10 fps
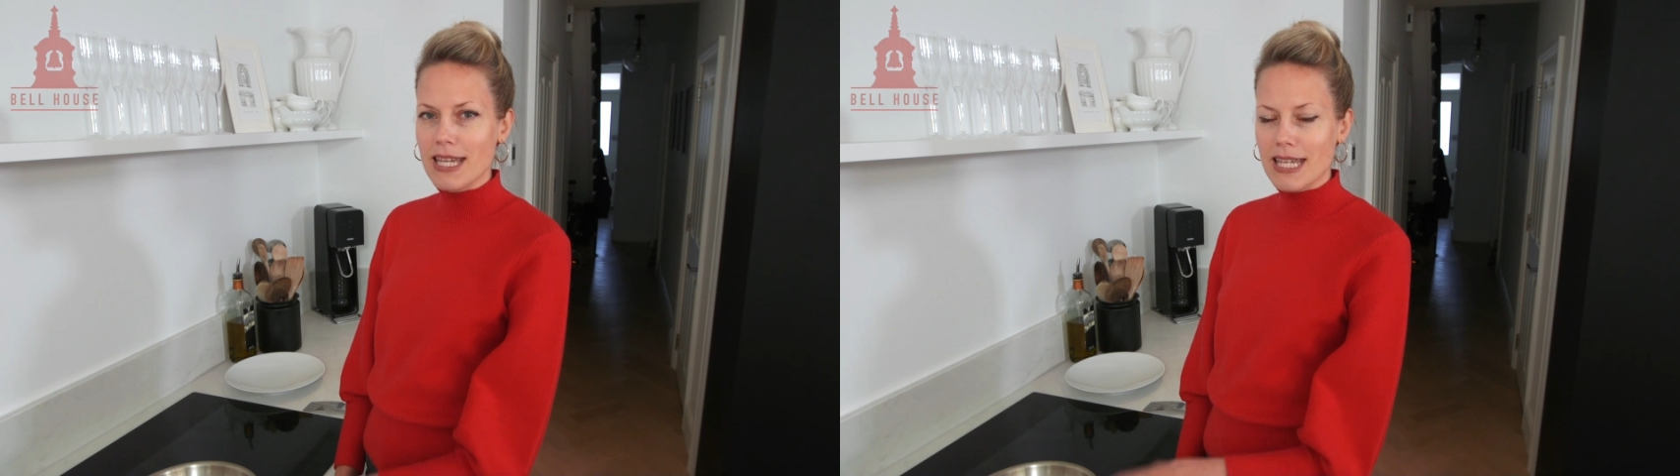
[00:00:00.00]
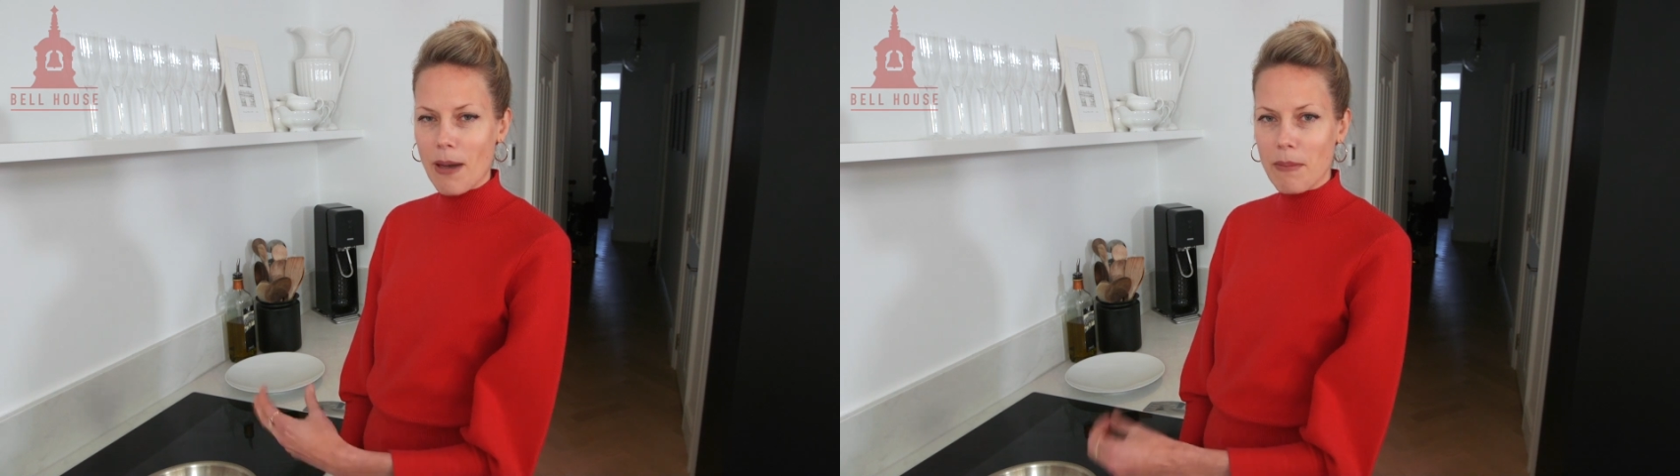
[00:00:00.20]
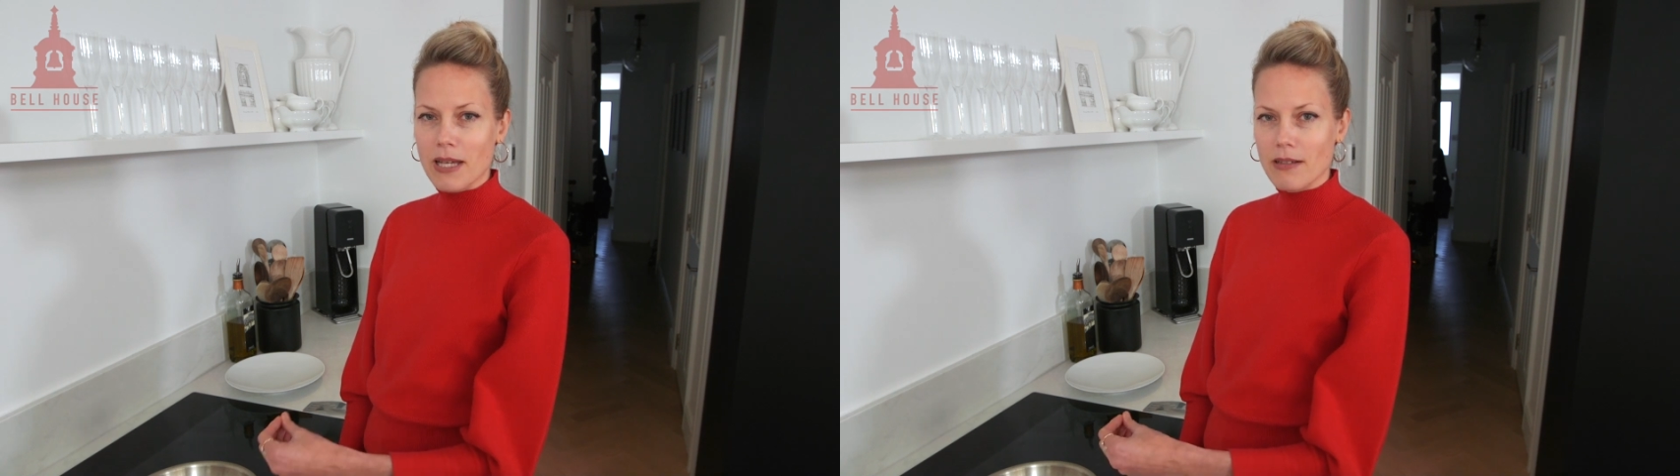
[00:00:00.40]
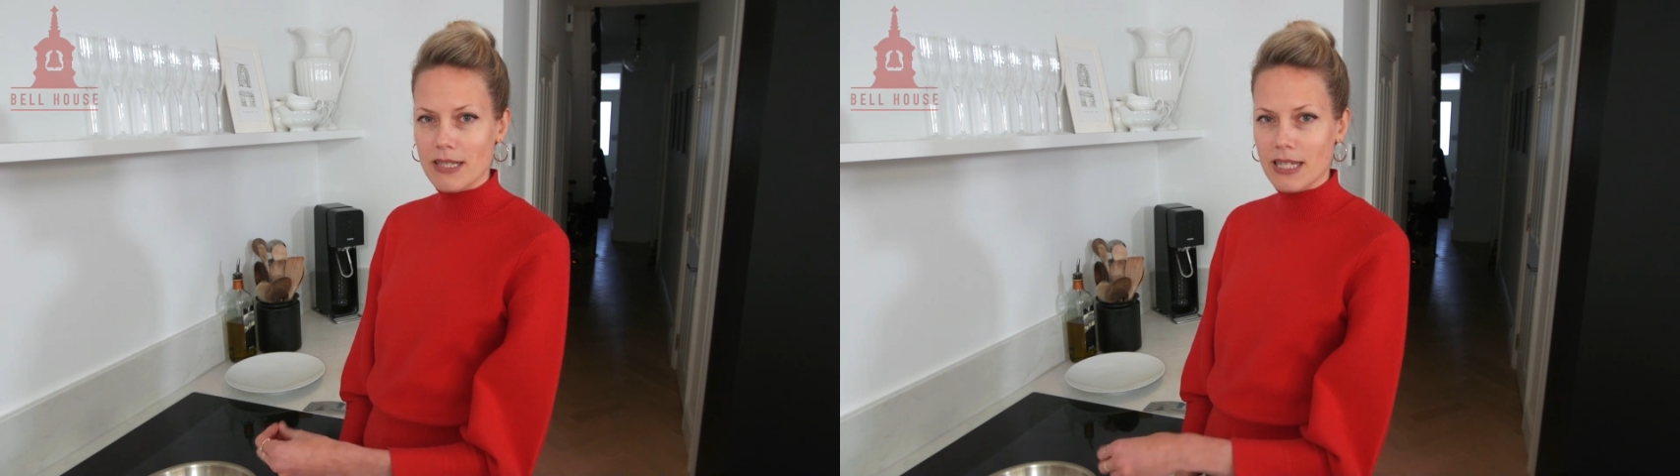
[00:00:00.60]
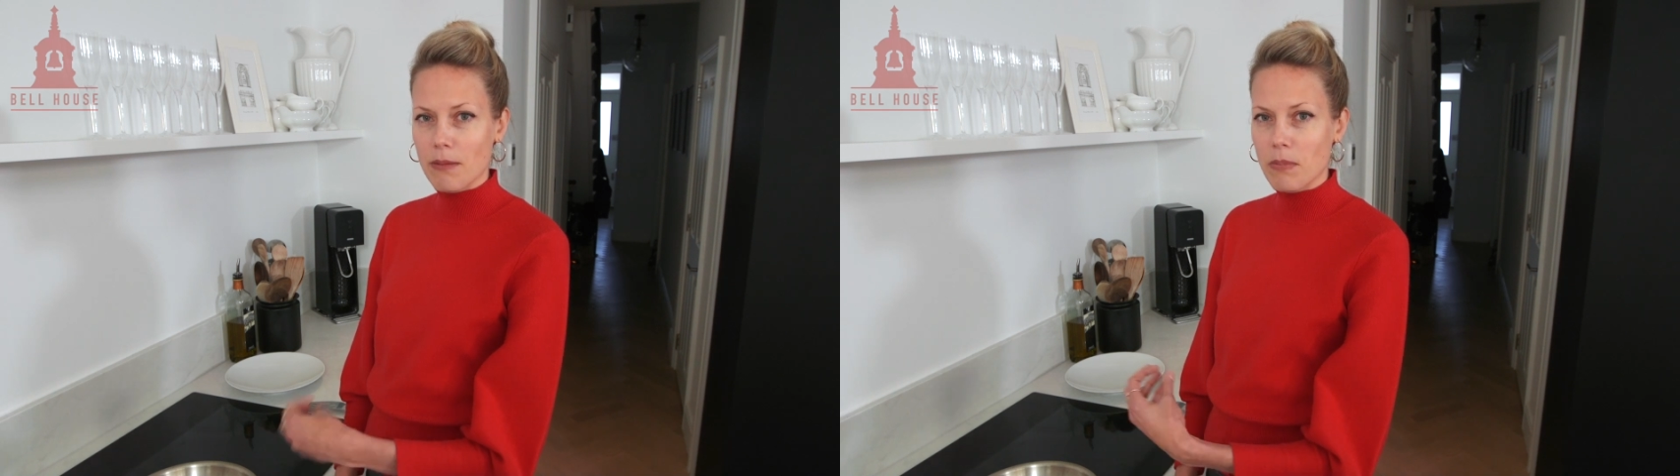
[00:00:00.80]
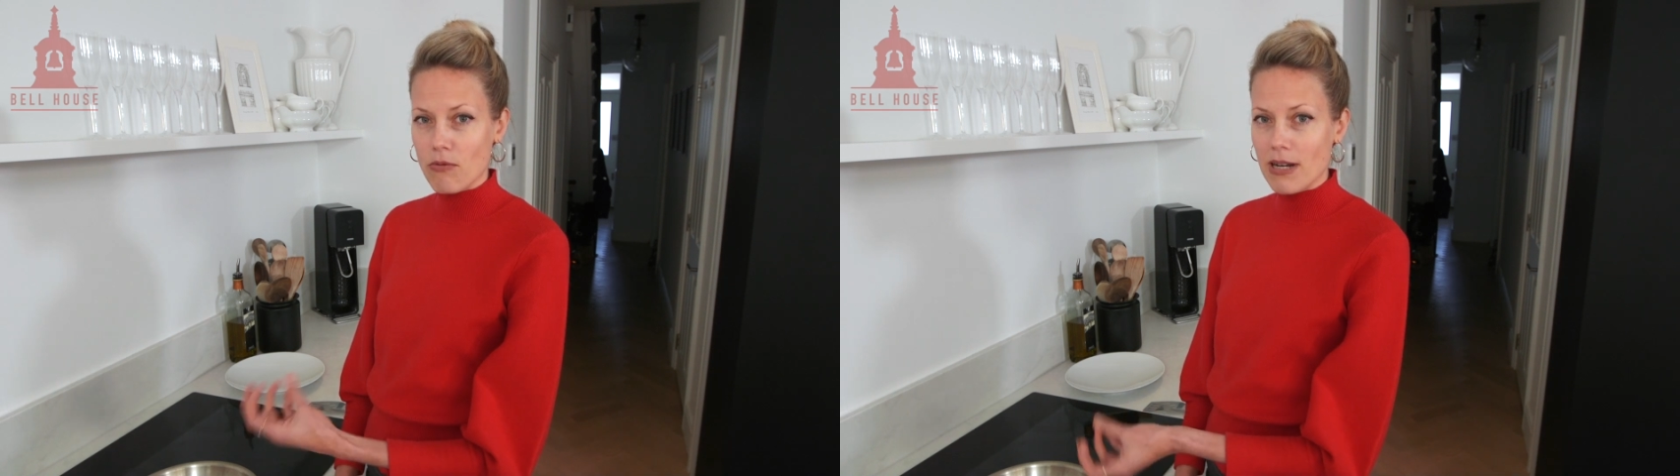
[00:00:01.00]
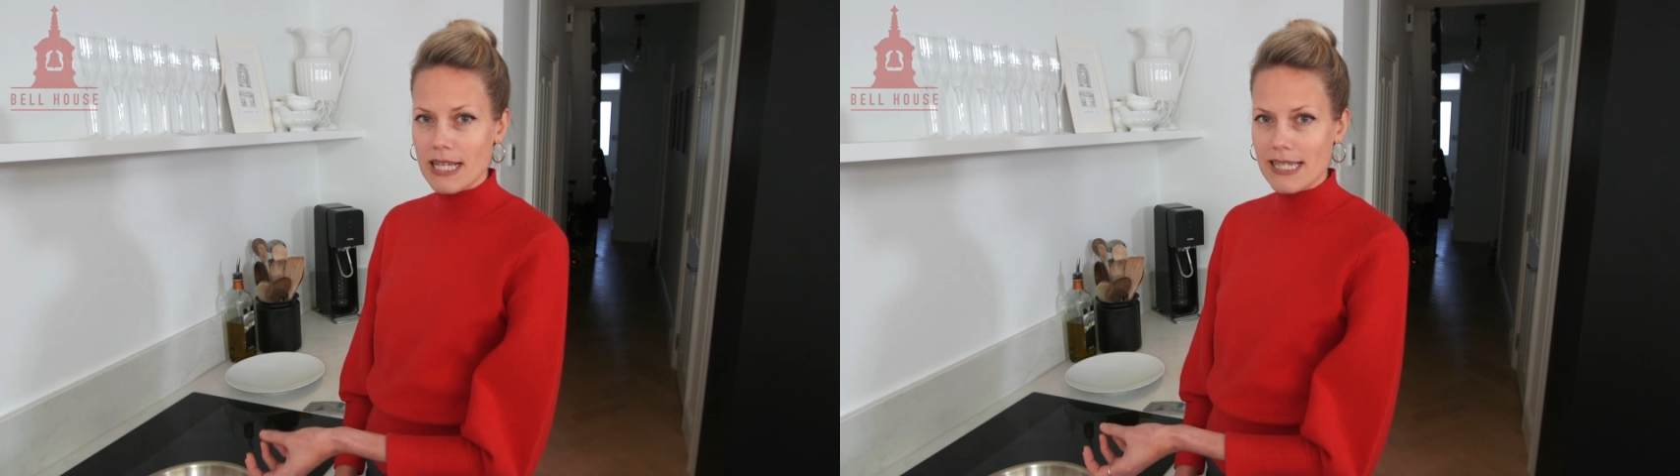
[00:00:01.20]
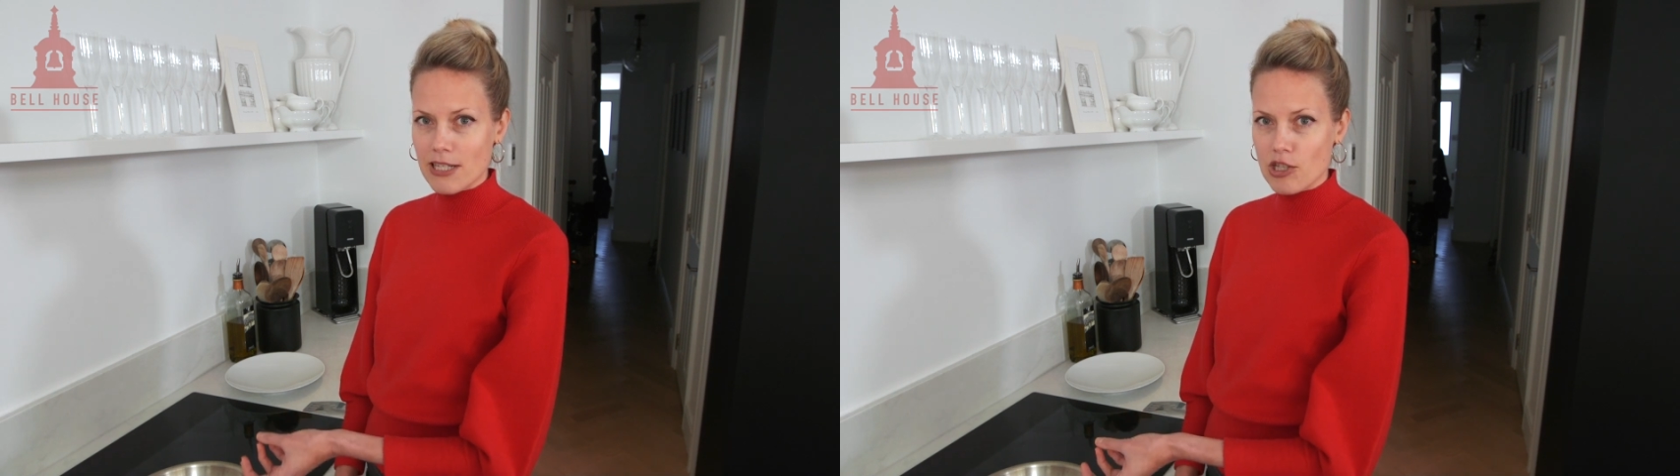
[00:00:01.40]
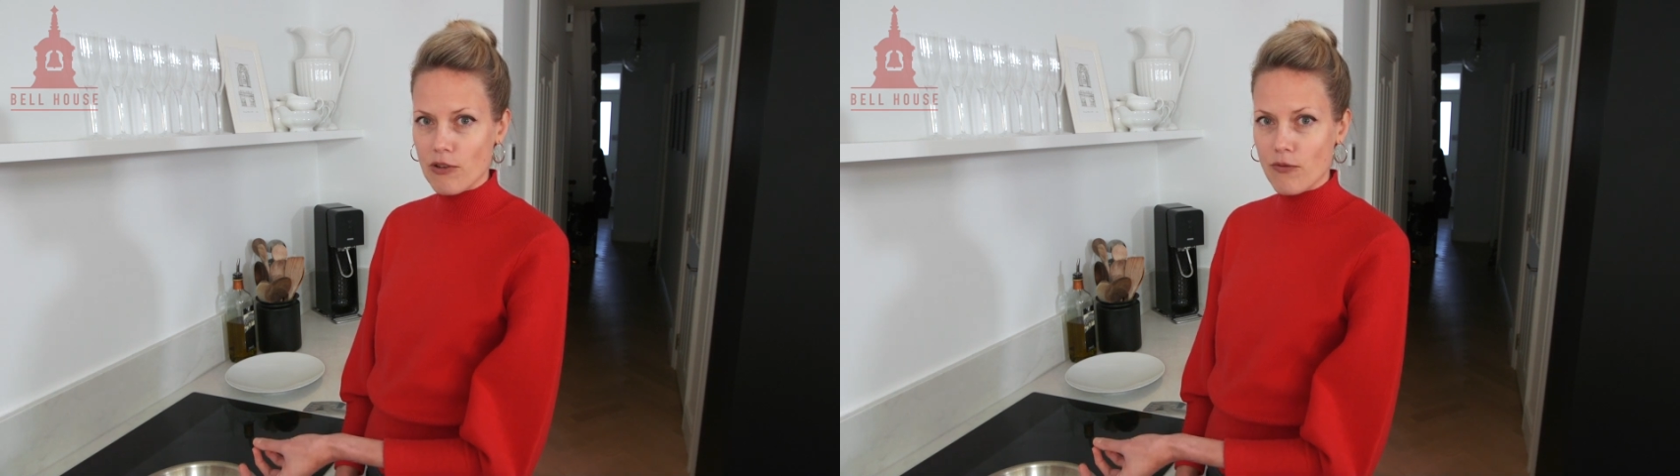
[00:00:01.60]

chemicals that can be released into the